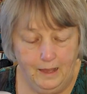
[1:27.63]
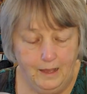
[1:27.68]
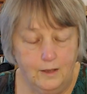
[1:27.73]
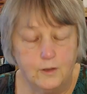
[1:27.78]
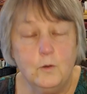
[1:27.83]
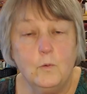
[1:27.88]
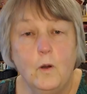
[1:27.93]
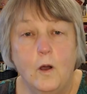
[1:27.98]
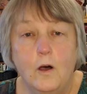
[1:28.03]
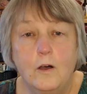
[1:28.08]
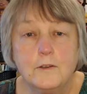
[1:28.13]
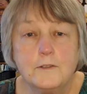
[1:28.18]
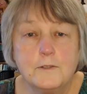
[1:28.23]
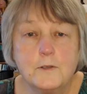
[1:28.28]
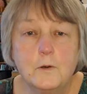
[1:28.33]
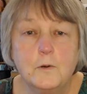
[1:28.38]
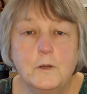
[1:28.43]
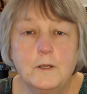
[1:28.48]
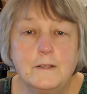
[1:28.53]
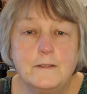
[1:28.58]
You
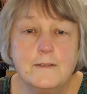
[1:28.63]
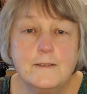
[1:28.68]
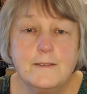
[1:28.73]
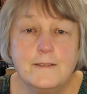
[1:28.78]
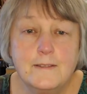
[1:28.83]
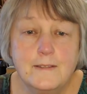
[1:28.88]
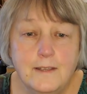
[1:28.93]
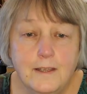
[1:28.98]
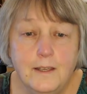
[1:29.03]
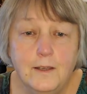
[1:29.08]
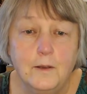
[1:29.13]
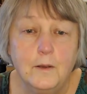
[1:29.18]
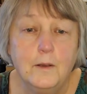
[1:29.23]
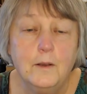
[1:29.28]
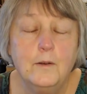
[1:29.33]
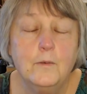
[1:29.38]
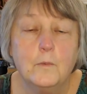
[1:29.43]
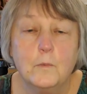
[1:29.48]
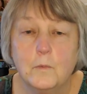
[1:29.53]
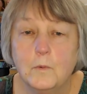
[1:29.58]
also can
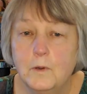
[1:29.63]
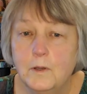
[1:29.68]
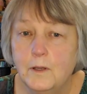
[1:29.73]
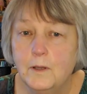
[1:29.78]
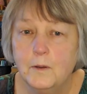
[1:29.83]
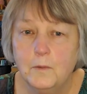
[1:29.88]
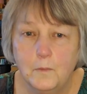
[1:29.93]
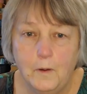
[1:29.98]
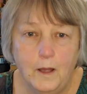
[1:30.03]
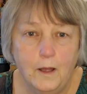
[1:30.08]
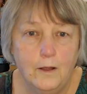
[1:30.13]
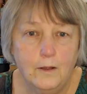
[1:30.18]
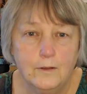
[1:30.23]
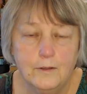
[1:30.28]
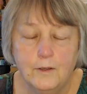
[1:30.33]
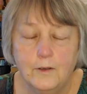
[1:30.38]
see really well.